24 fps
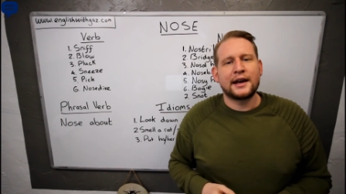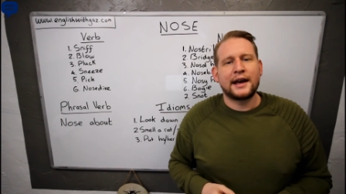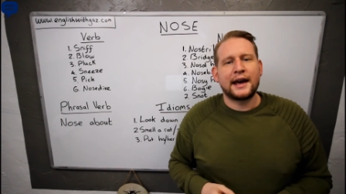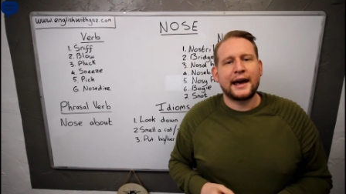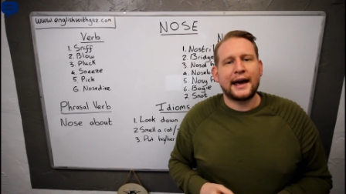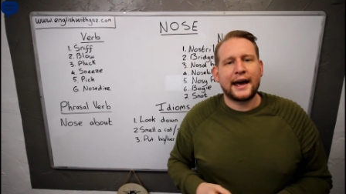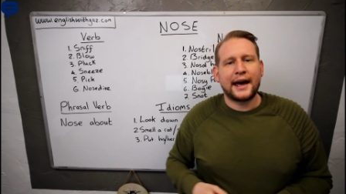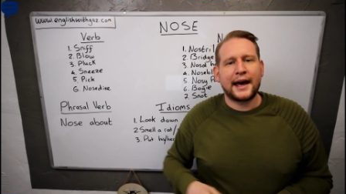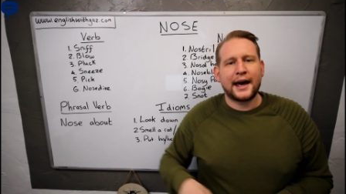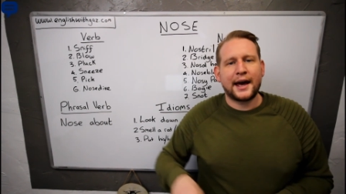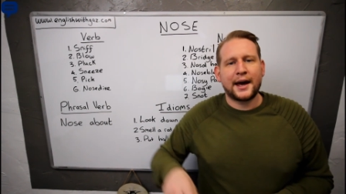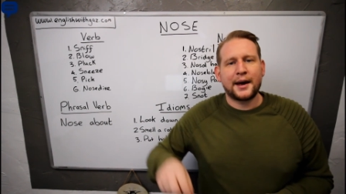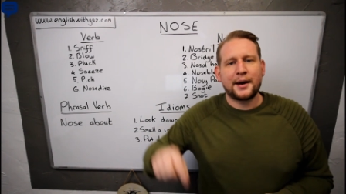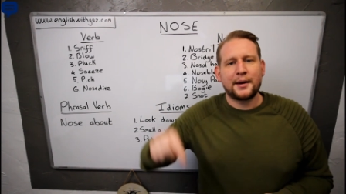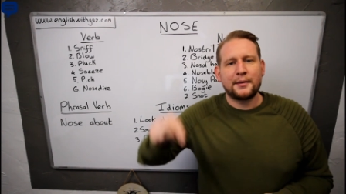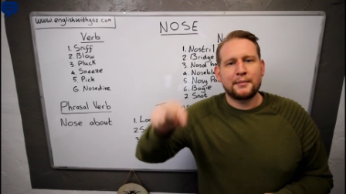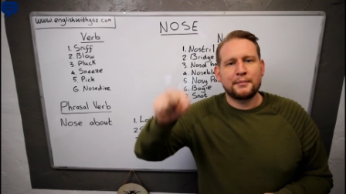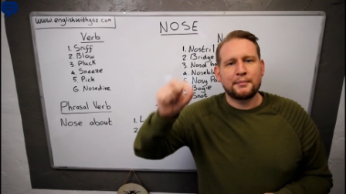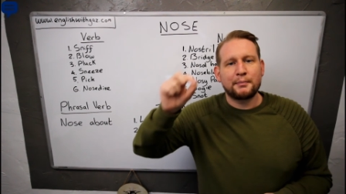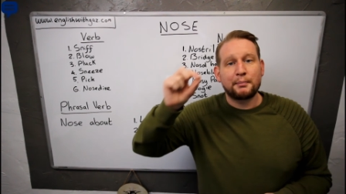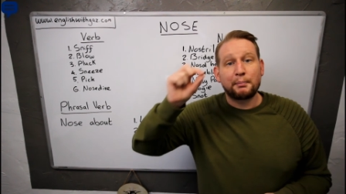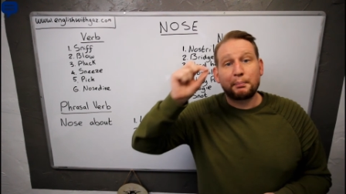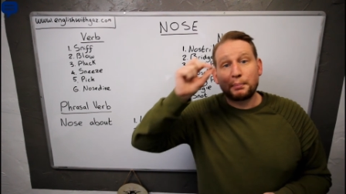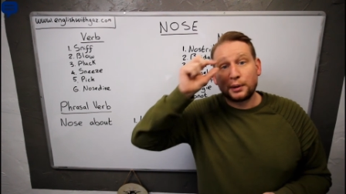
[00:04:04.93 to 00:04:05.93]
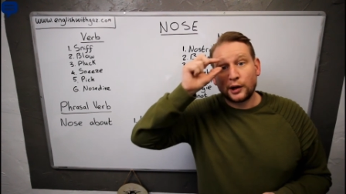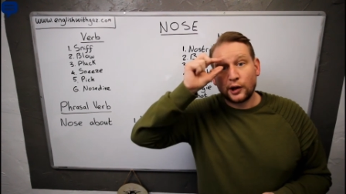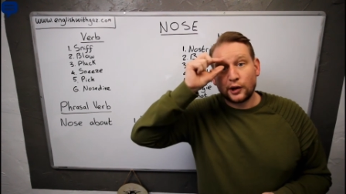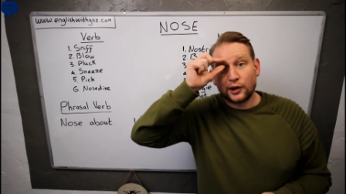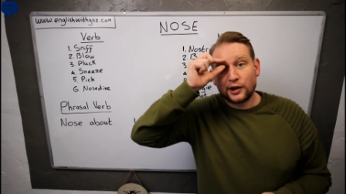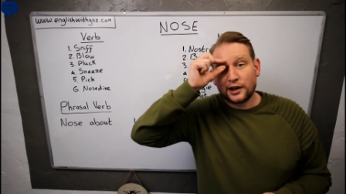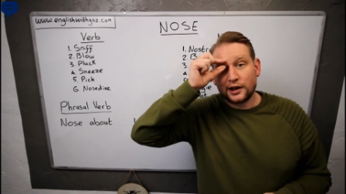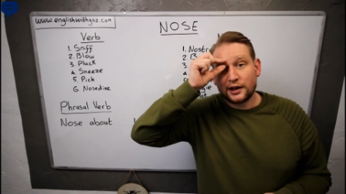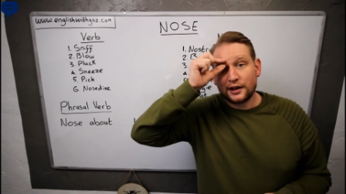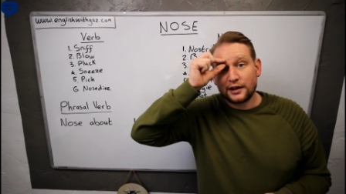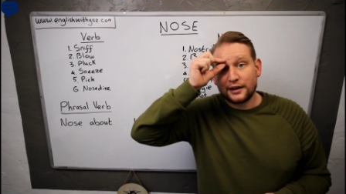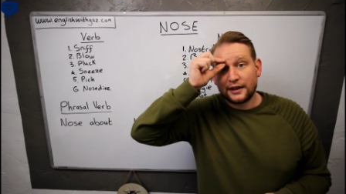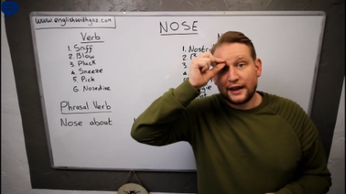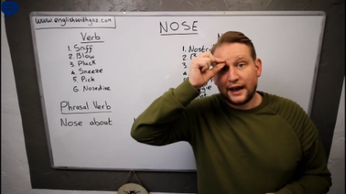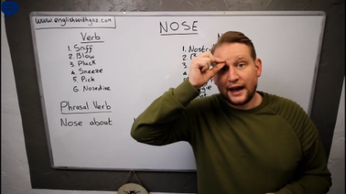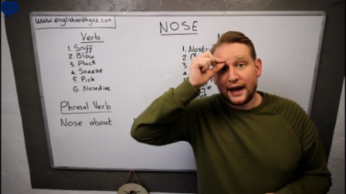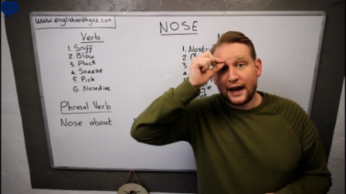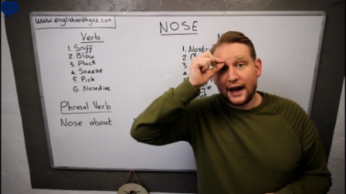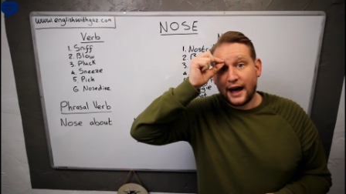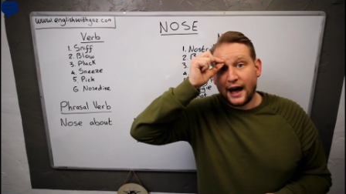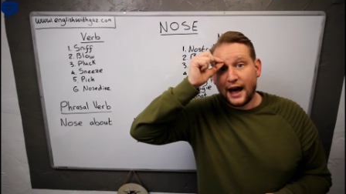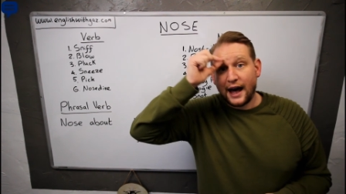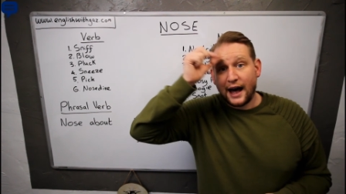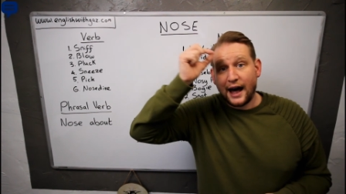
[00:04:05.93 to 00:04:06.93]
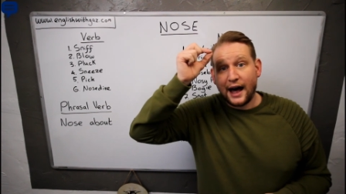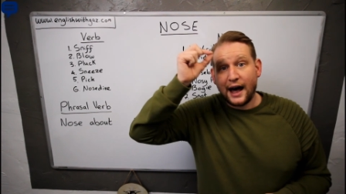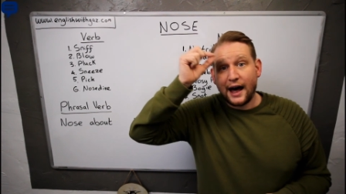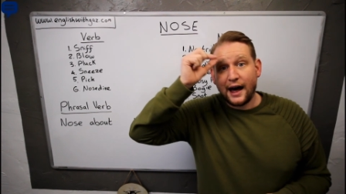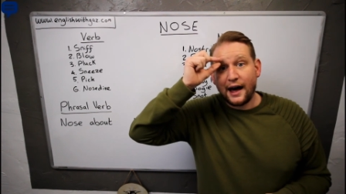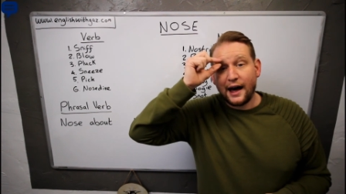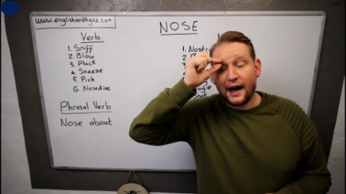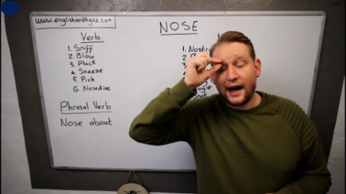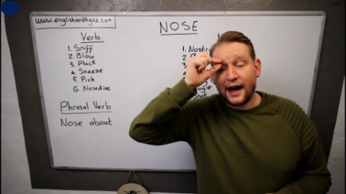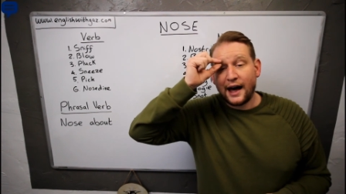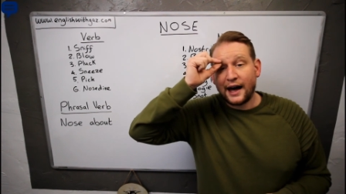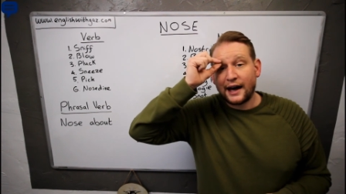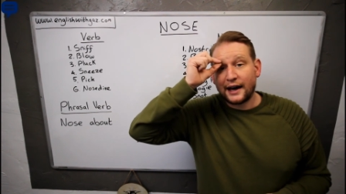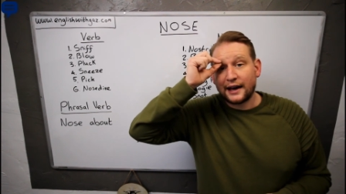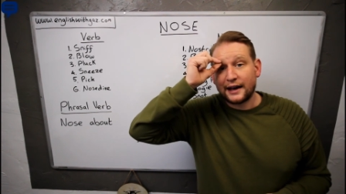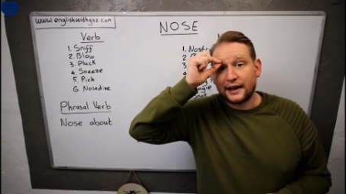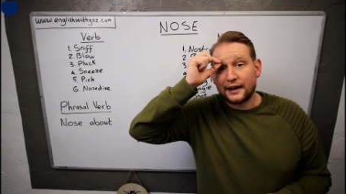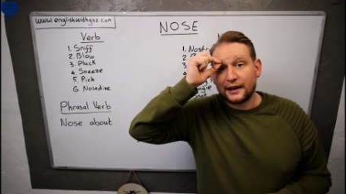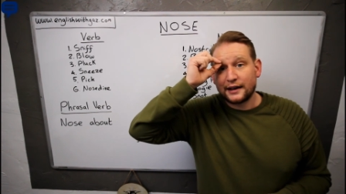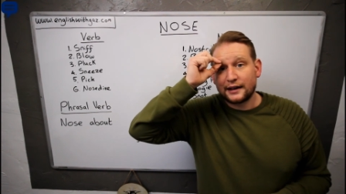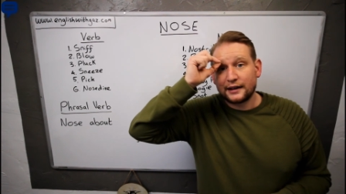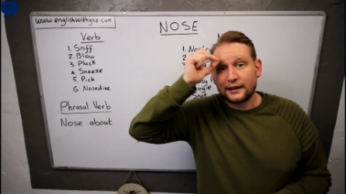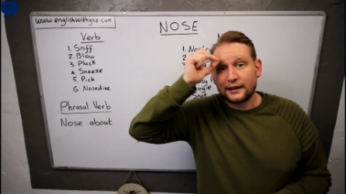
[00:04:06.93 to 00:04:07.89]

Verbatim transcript: um, pluck their eyebrows